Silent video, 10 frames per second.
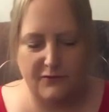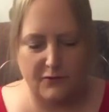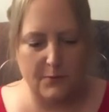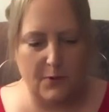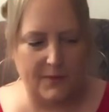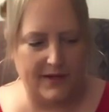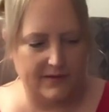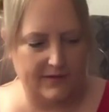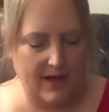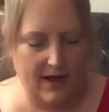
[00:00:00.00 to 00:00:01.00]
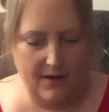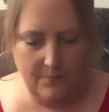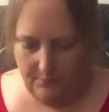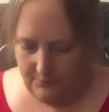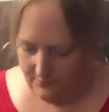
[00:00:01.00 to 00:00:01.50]
for a moment.
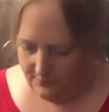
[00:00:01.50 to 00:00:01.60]
Um,